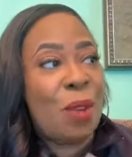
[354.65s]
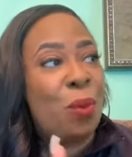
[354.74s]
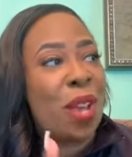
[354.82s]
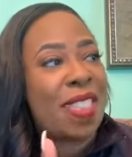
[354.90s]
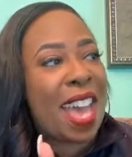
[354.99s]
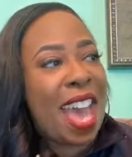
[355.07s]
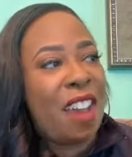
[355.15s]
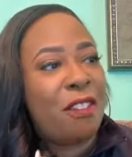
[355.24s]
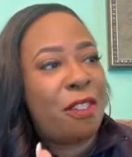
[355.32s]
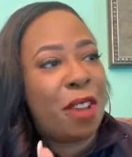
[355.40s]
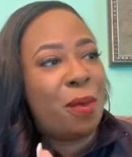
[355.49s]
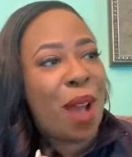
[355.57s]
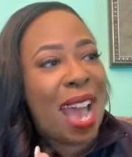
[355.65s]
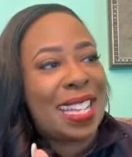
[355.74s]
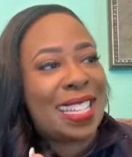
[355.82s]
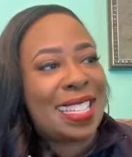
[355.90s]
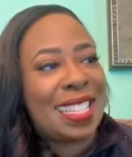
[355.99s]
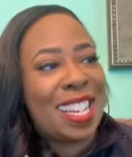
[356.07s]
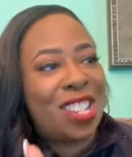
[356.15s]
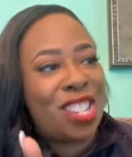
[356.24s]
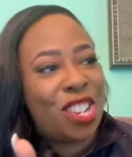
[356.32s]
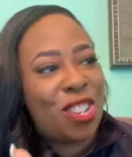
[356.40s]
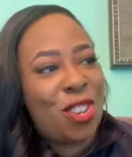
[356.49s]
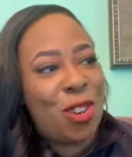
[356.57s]
With every right
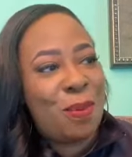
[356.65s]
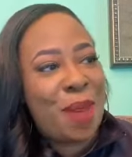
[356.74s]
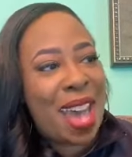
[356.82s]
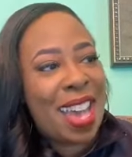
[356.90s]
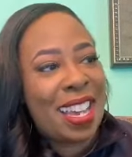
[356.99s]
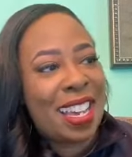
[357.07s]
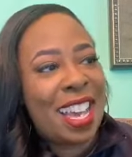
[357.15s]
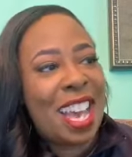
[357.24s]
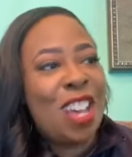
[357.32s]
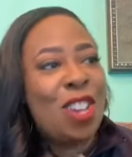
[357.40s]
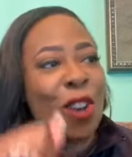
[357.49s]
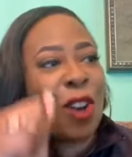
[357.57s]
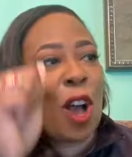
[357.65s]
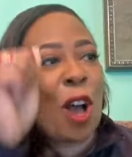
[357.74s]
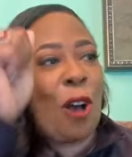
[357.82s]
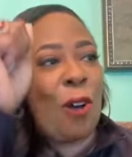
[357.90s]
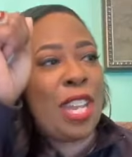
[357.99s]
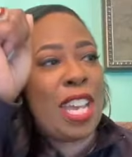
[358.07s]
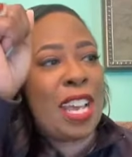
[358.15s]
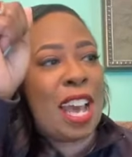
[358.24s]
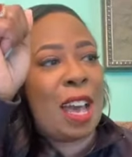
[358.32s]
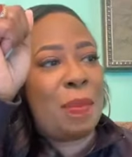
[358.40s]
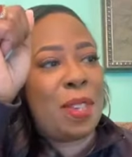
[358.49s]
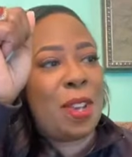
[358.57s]
decision you make, you're holding
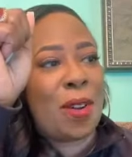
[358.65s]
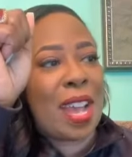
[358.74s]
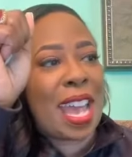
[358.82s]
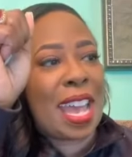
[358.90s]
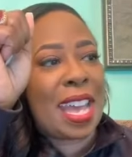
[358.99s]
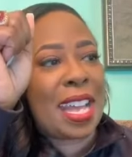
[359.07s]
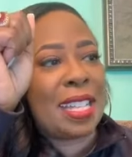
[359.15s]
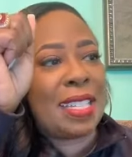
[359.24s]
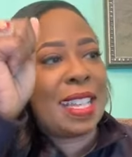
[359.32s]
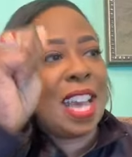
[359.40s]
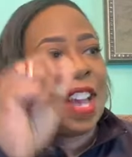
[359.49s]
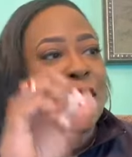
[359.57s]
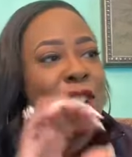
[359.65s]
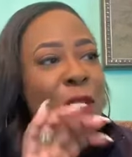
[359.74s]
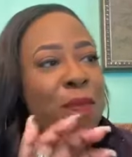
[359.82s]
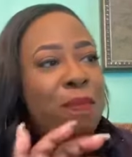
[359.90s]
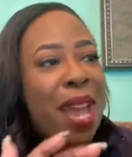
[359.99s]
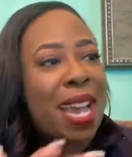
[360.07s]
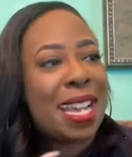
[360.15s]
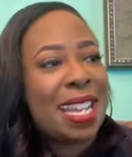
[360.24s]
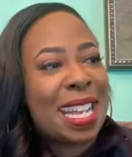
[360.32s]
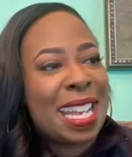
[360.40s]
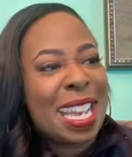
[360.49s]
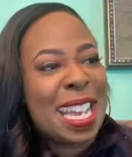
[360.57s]
up your hands. You're making
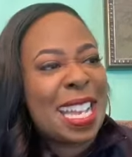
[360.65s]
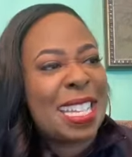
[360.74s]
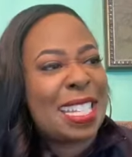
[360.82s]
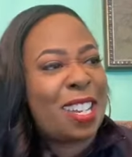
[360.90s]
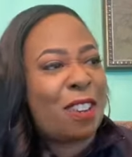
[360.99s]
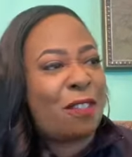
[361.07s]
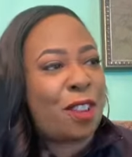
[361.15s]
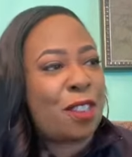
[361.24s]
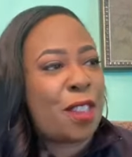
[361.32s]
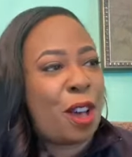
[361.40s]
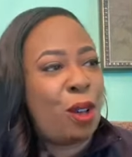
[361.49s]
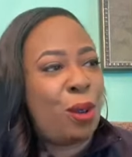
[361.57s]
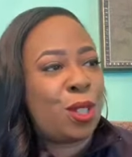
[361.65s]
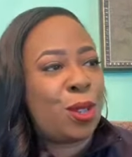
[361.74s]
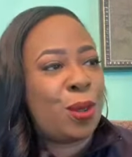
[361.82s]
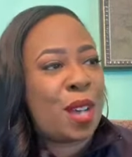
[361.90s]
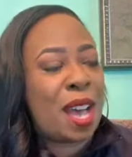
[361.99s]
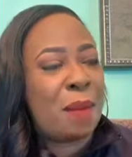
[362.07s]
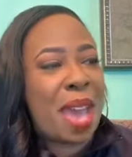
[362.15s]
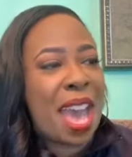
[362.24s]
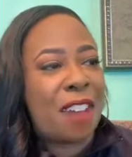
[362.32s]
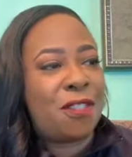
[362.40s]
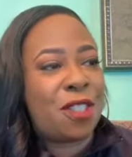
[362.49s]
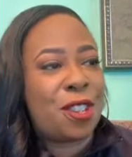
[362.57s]
it easier for those who come after